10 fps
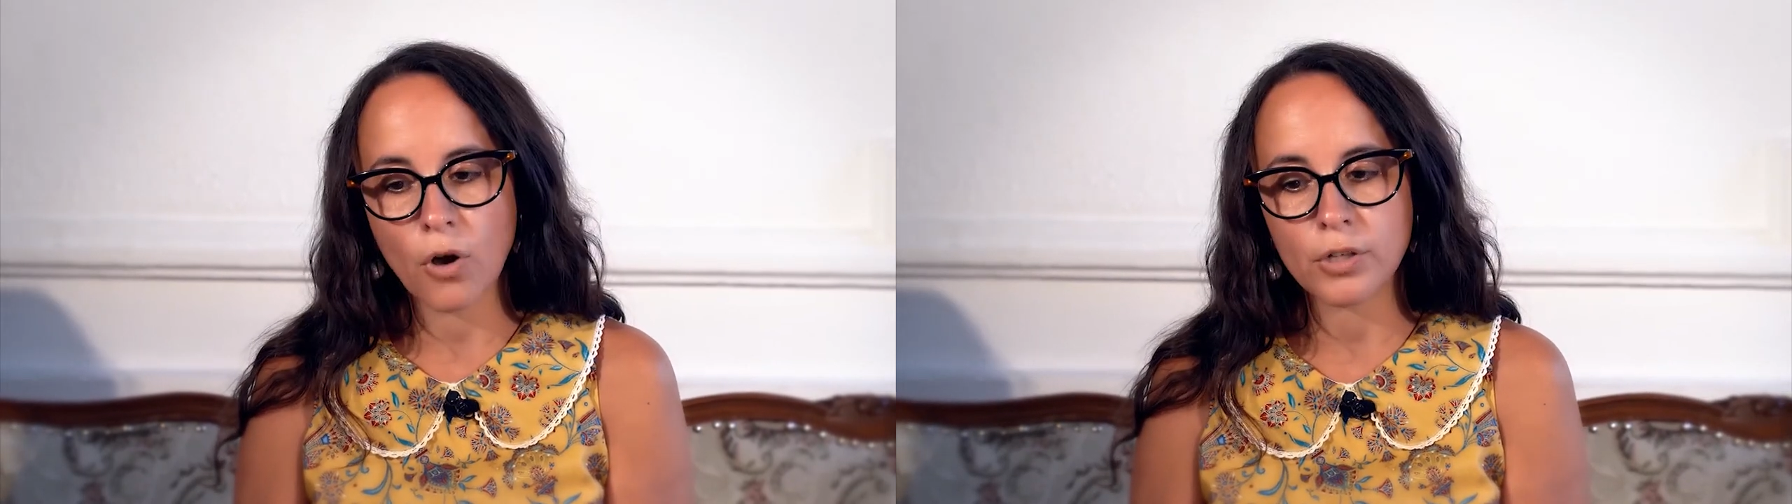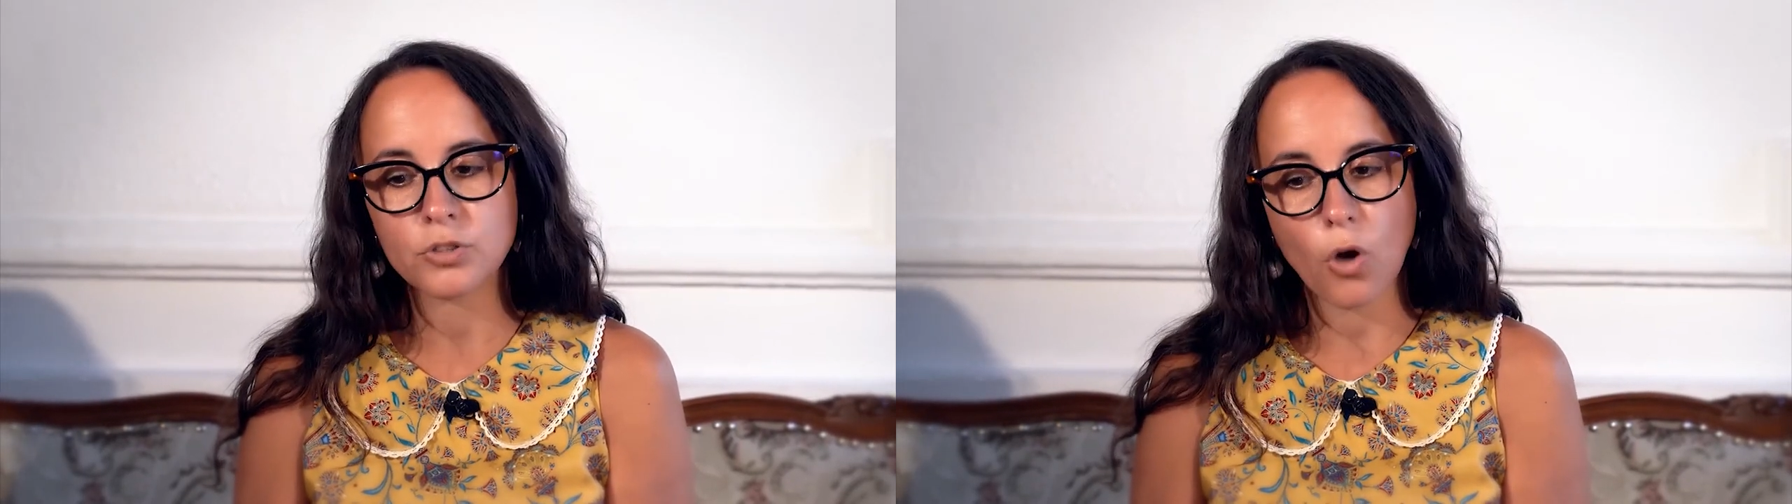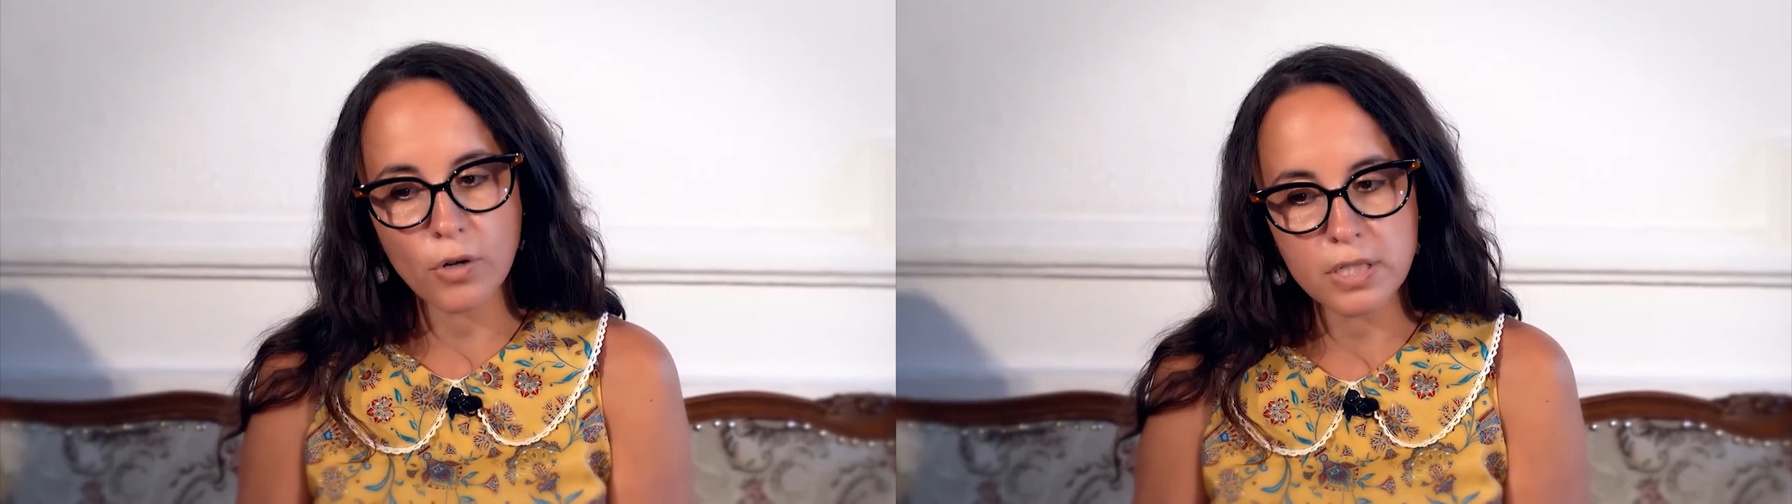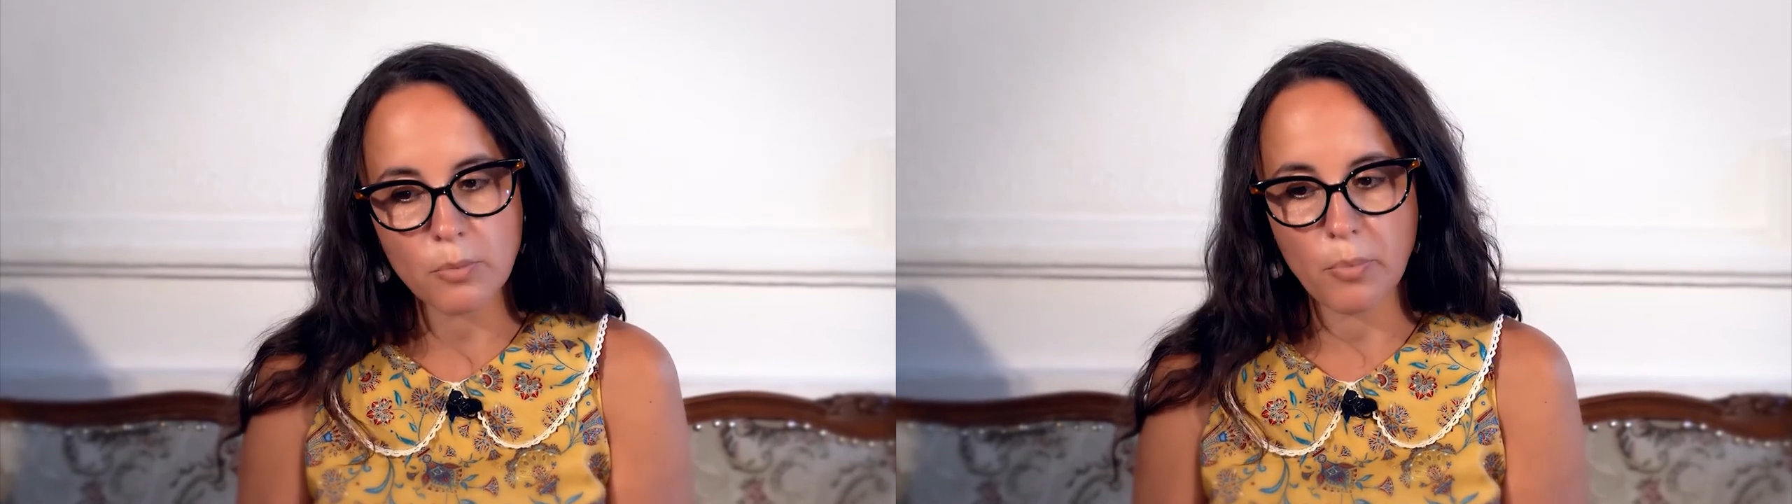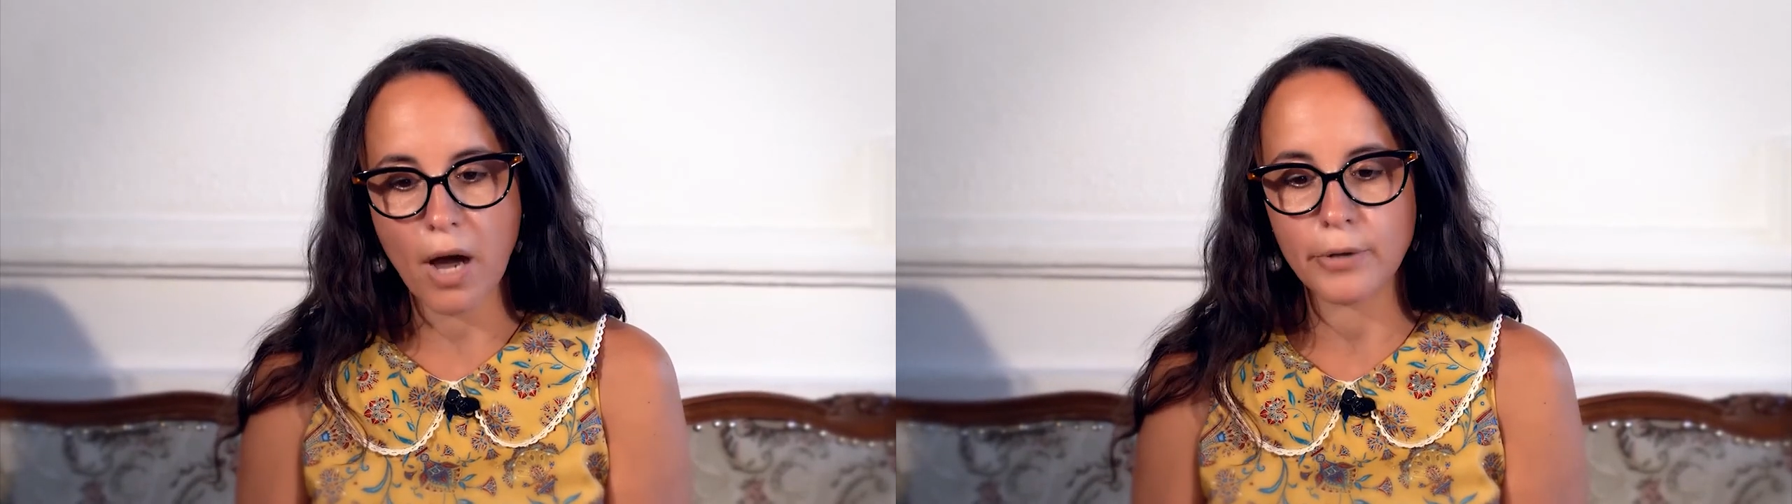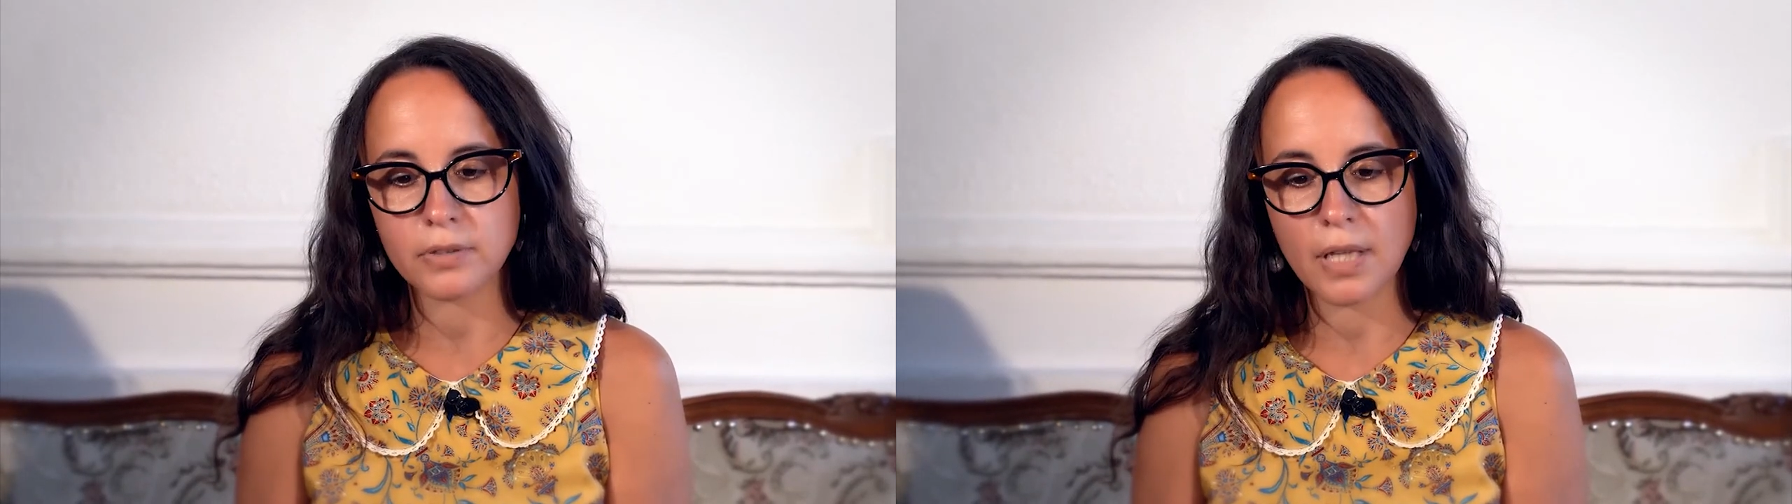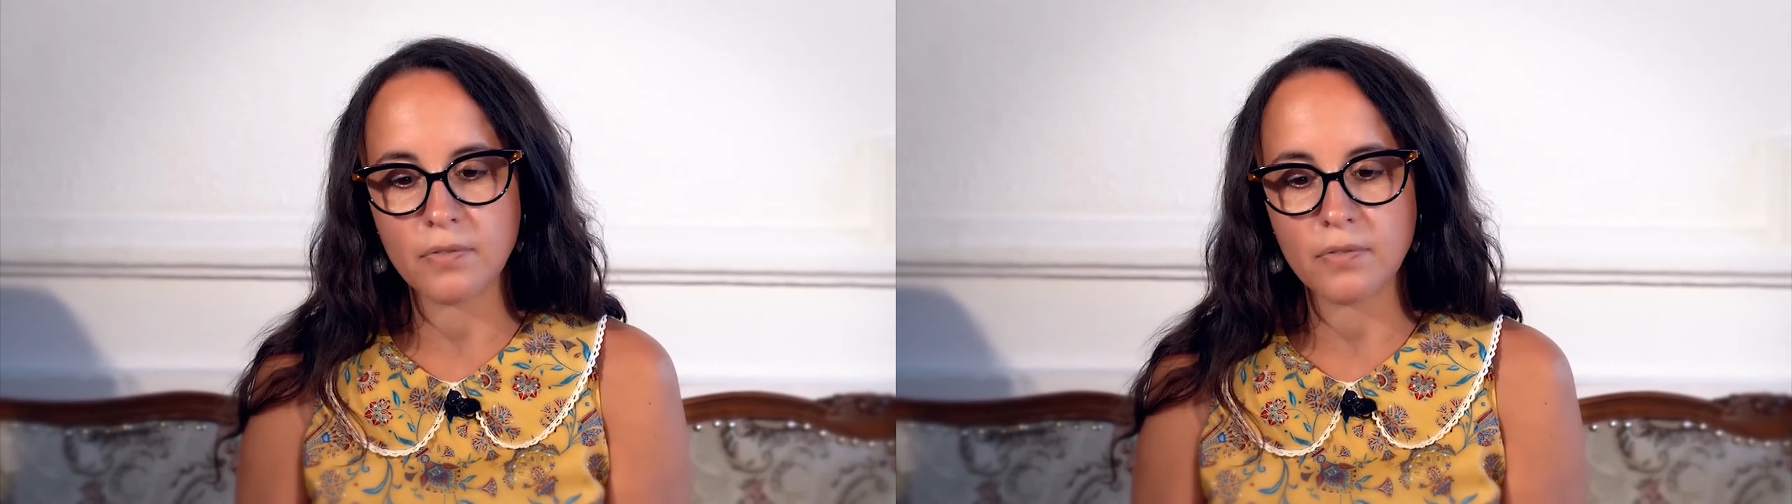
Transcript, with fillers: Roy talks about,